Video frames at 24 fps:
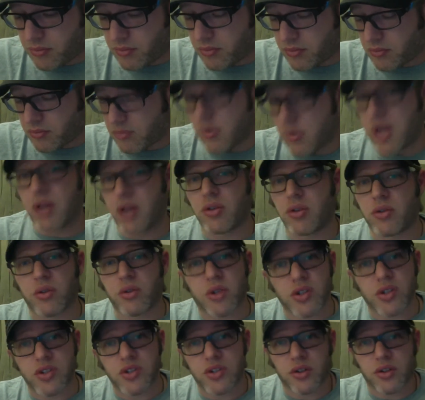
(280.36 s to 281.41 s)
Medical
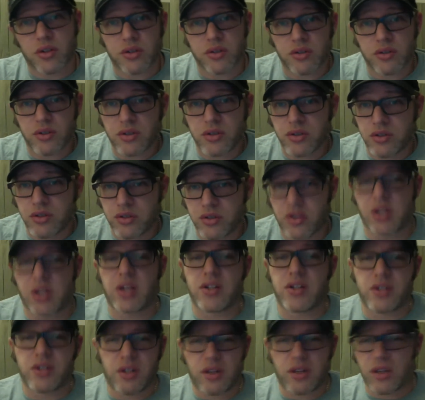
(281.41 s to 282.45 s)
concerns, like I
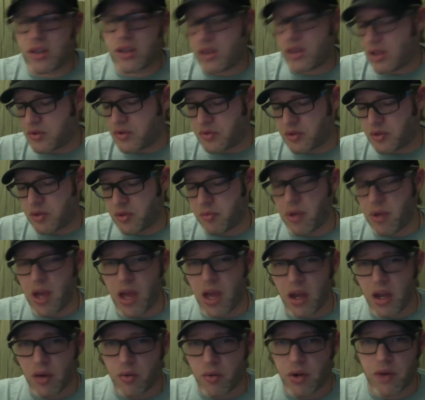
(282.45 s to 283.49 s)
said, like things with the
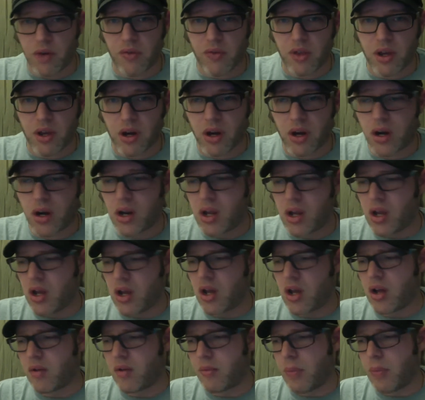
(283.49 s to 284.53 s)
back, whatever they are.
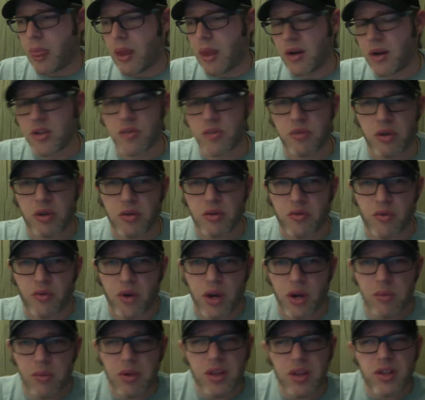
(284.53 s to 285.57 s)
Here's a big one for
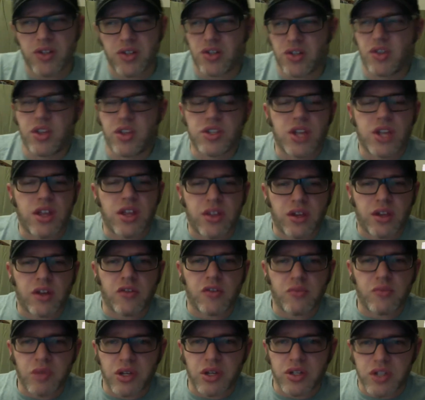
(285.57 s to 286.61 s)
you. I mean, this are things I think
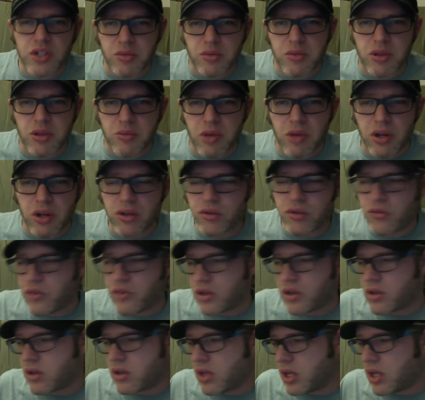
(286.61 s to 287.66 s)
of because I'm in the medical
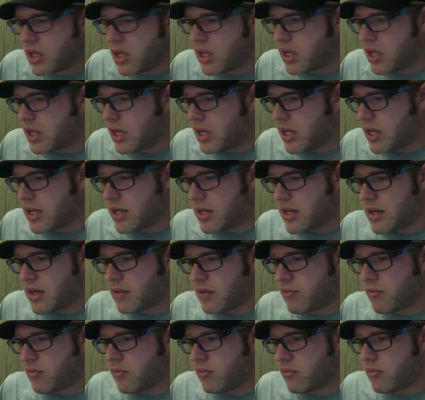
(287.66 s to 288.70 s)
field.
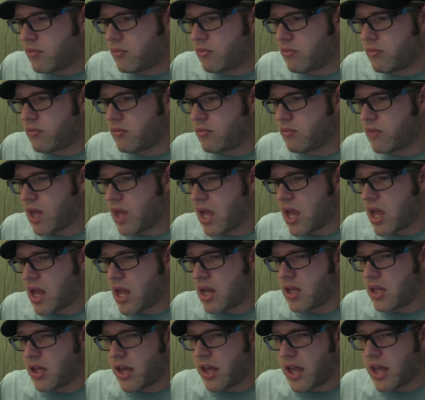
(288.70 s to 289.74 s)

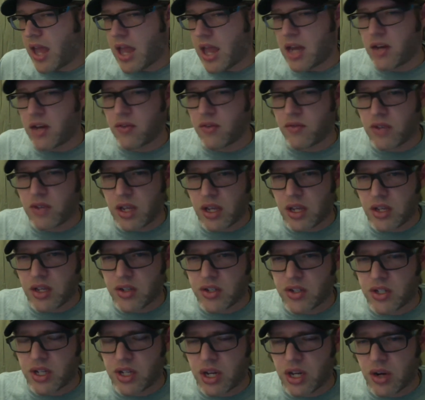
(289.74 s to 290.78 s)
And like end of days
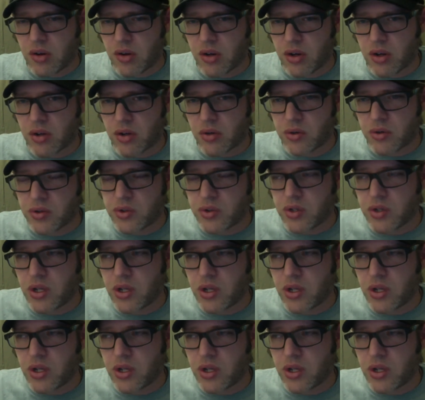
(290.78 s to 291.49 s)
scenarios.